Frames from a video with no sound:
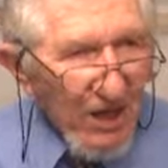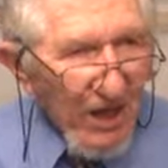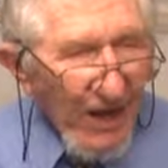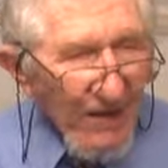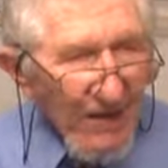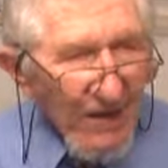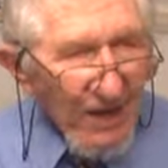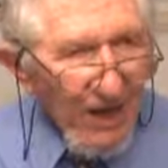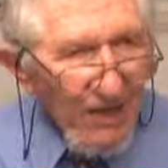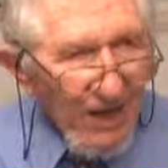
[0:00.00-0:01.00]
at
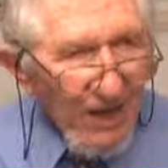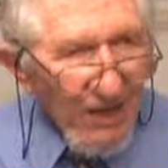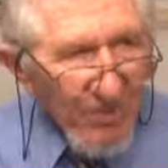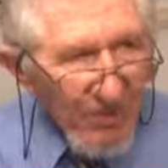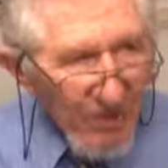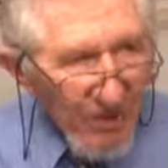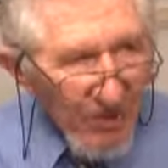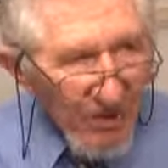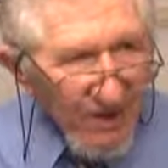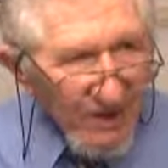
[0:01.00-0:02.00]
the identity
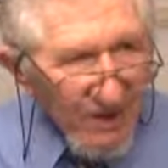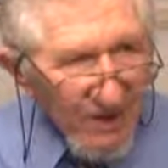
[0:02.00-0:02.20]
performatives